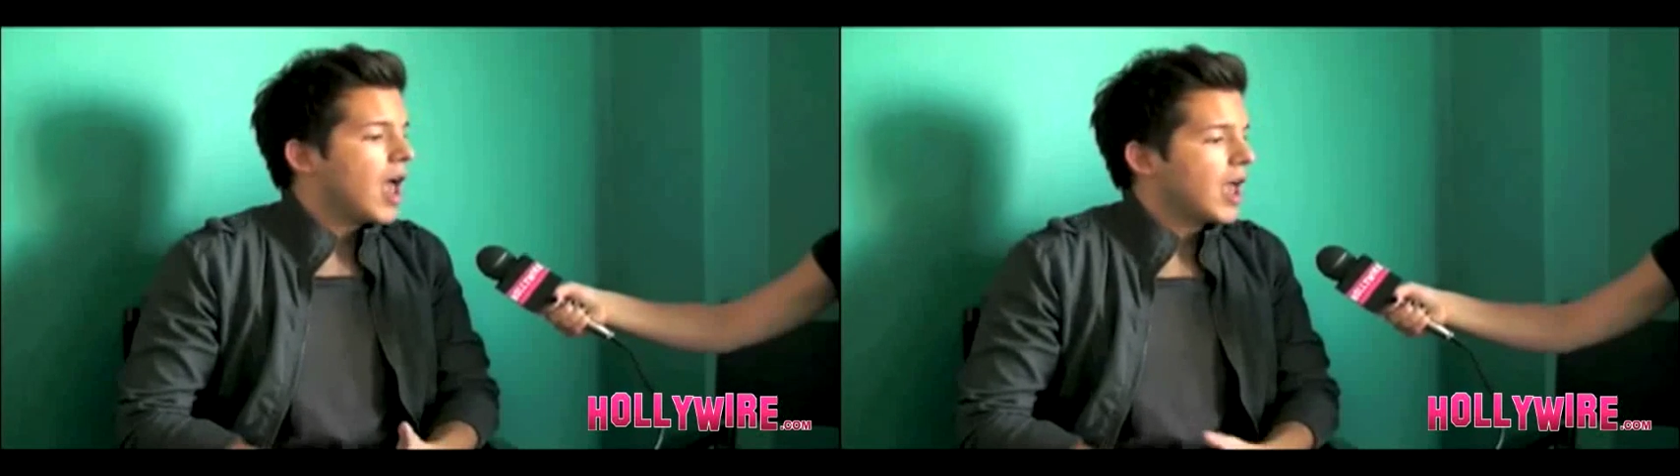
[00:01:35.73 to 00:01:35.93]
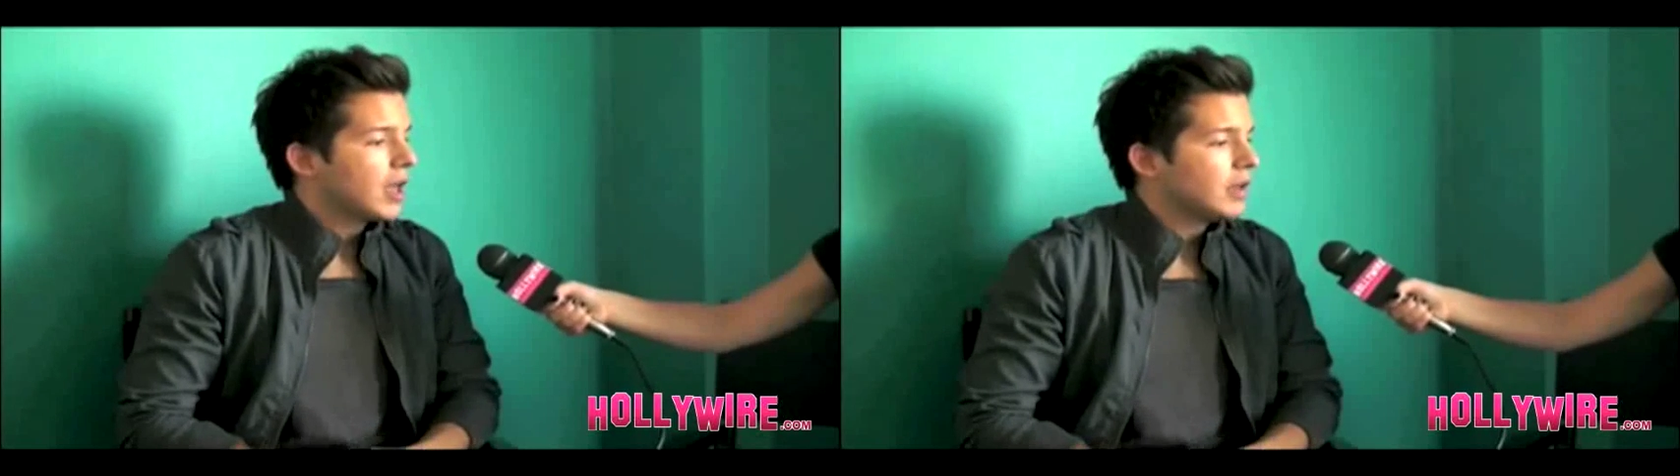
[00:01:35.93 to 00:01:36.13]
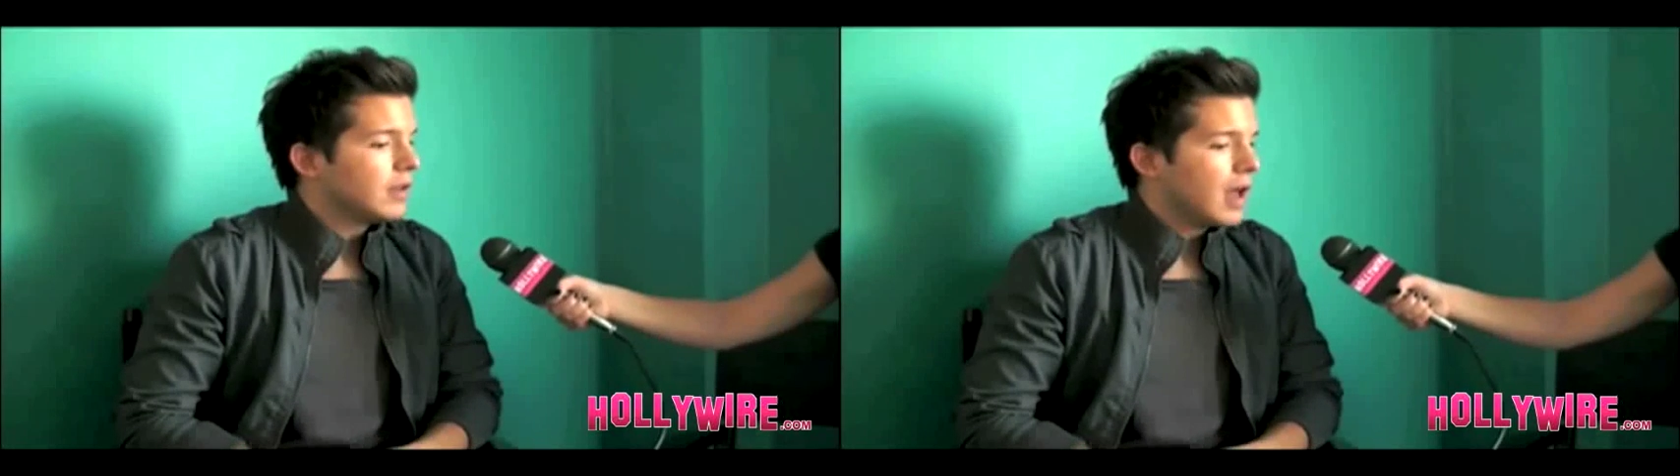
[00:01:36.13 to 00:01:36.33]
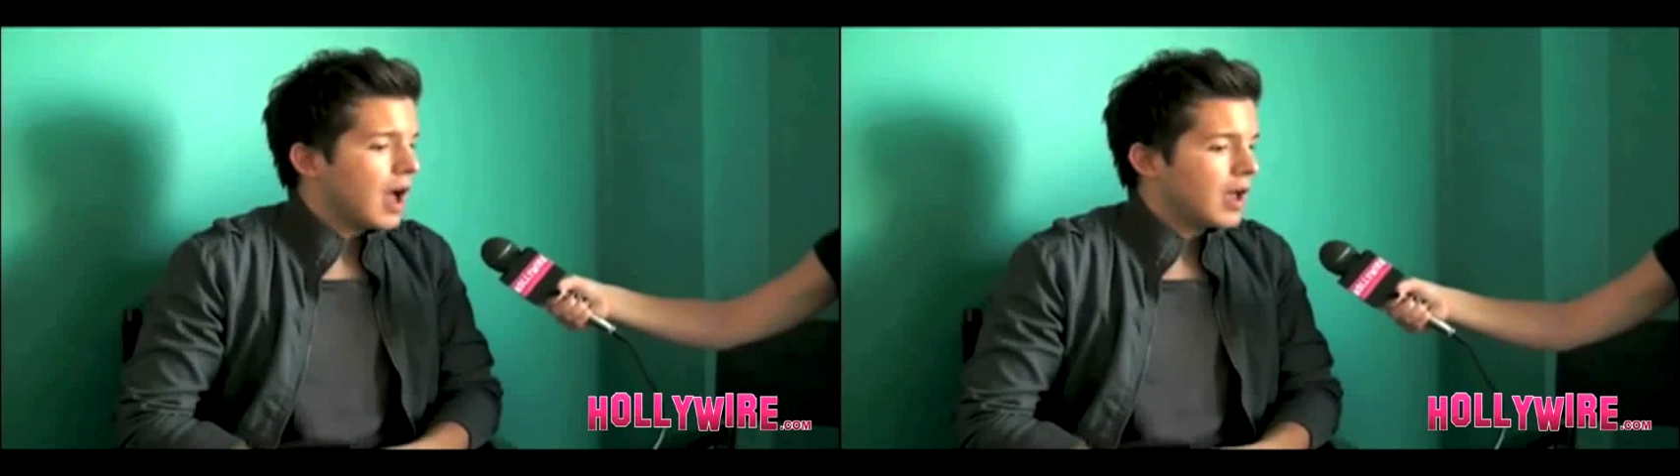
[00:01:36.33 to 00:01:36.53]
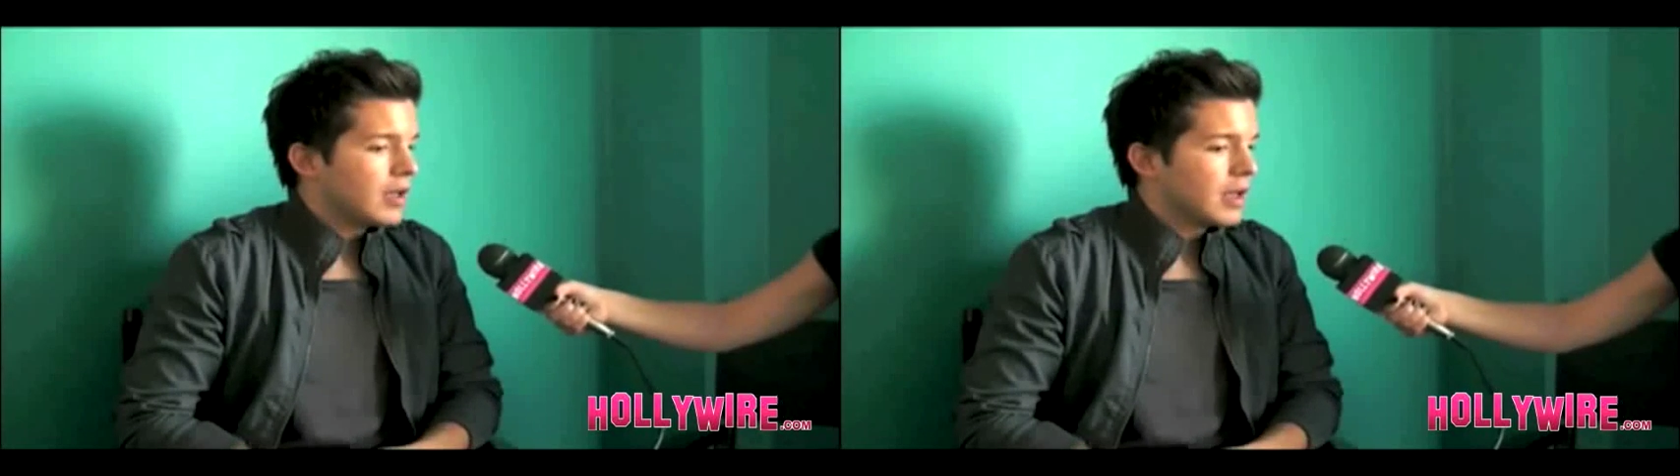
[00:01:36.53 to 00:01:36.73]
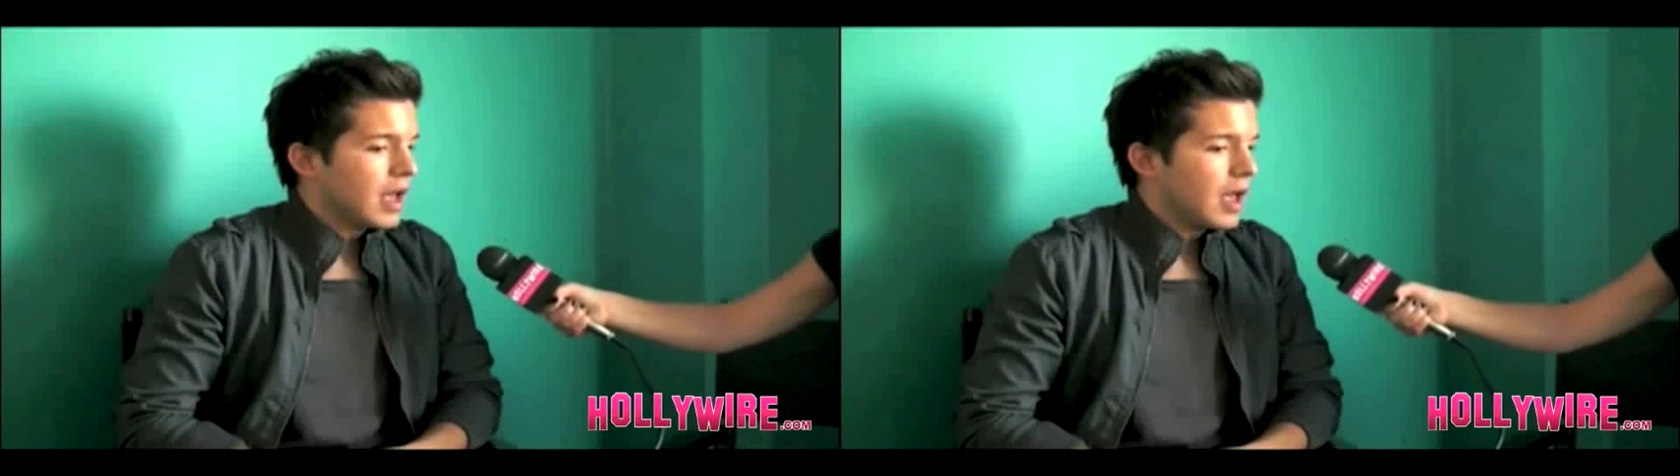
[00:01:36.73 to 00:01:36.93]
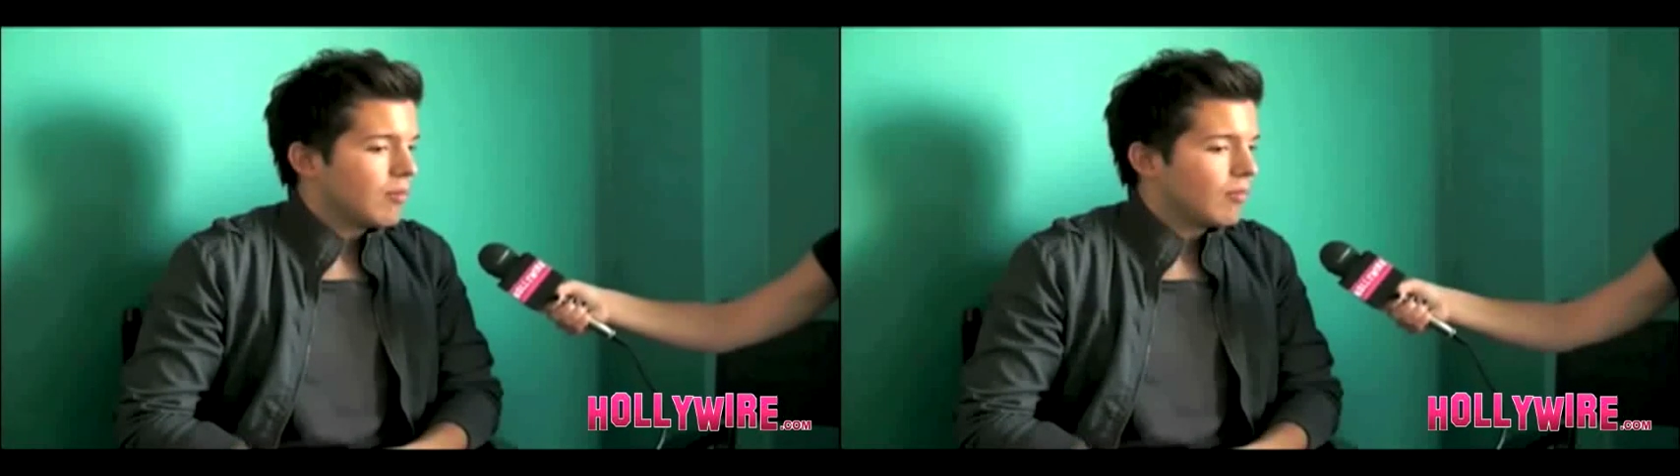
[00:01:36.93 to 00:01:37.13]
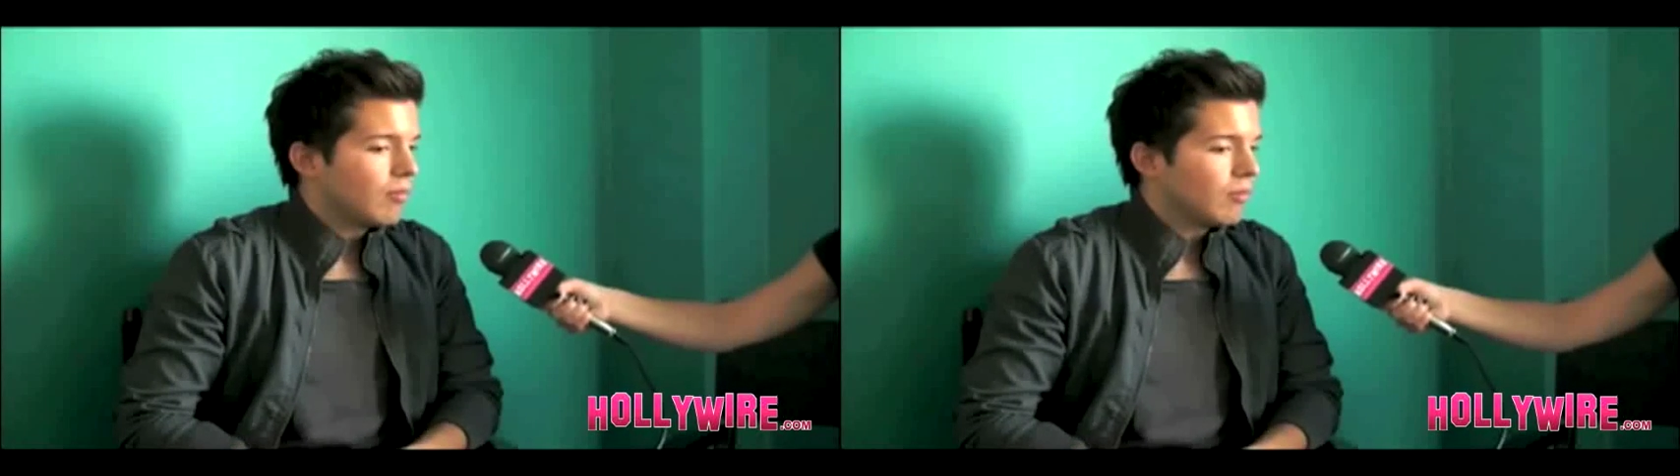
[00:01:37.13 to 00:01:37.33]
and I
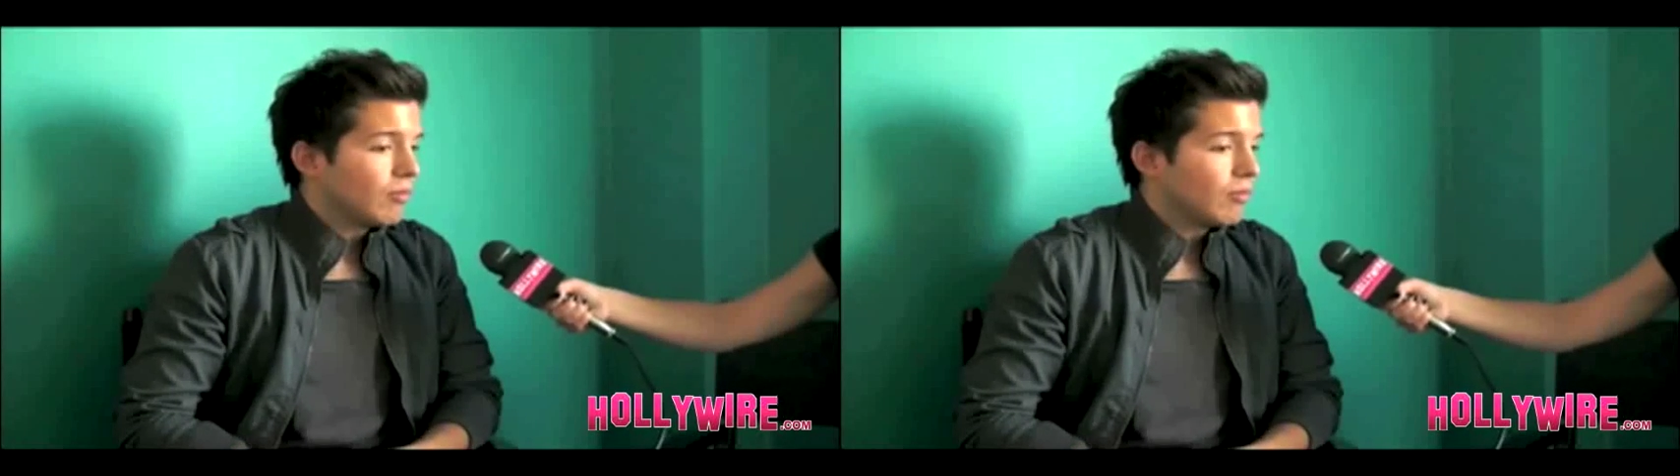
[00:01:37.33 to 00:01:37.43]
am,